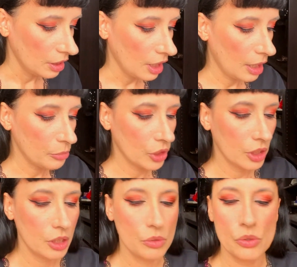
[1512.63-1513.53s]
I'm gonna
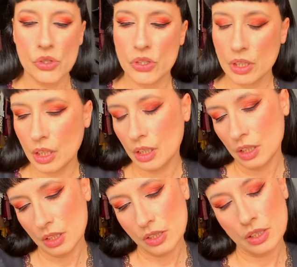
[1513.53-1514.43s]
use
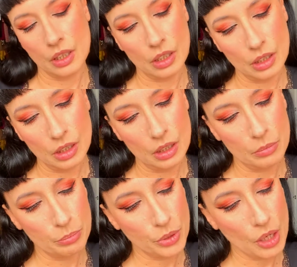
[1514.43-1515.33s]
the
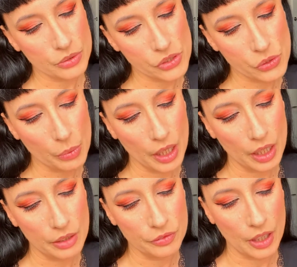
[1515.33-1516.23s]
Brow This
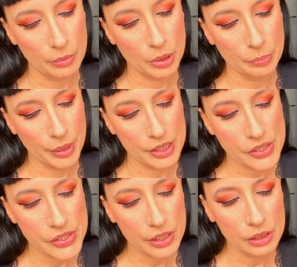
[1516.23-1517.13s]
Way Fiber
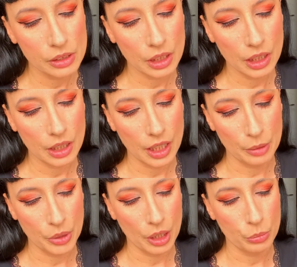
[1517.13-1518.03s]
Pencil,
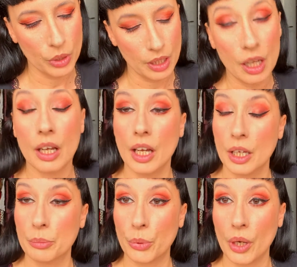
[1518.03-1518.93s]

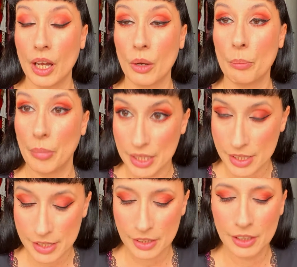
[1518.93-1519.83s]
eyebrow
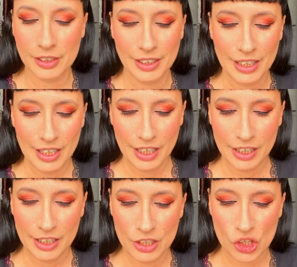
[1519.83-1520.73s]
pencil
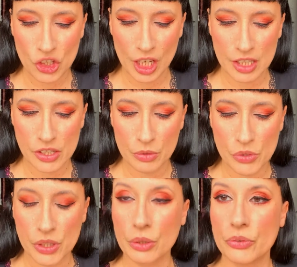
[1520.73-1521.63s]
in shade
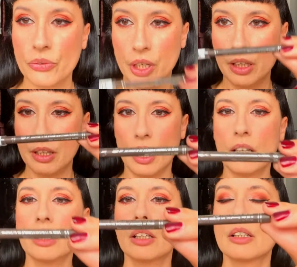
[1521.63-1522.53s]
003
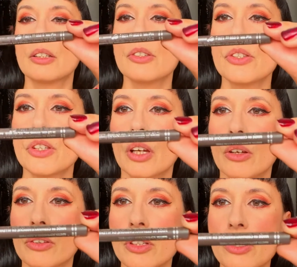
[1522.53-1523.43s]
dark,
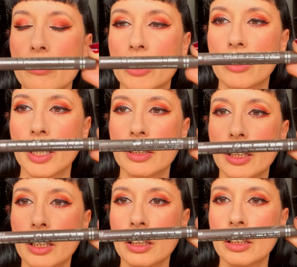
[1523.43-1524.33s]
so this one right
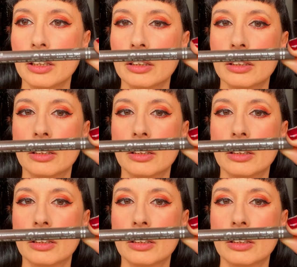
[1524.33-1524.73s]
here.